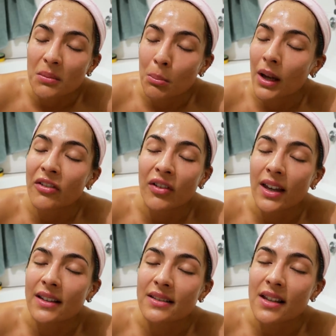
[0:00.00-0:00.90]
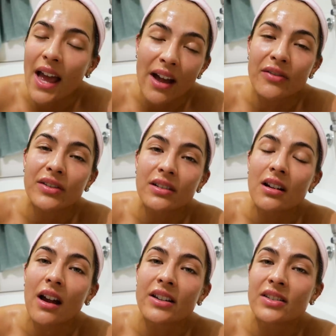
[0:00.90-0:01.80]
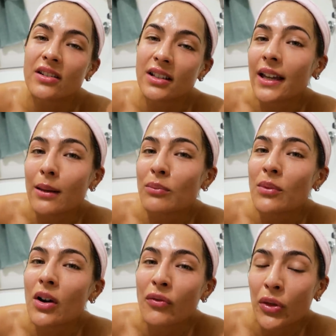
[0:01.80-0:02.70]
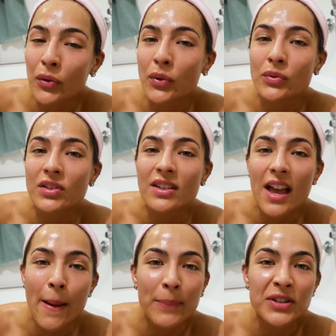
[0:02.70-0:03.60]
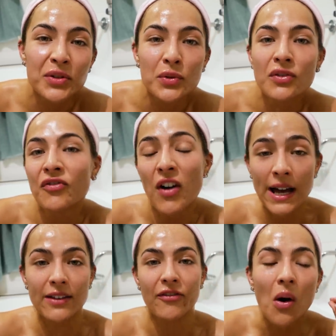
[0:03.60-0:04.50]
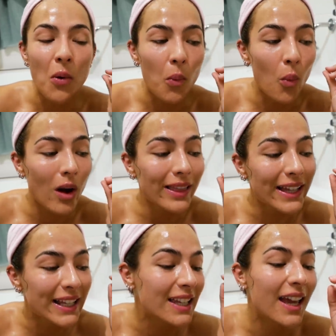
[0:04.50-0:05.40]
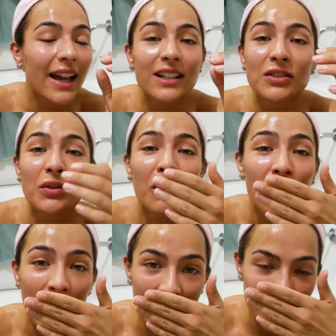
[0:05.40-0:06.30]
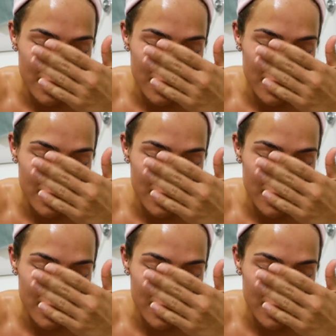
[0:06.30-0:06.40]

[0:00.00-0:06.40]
my face after I saw the Game of Thrones episode five. What in the actual fuck?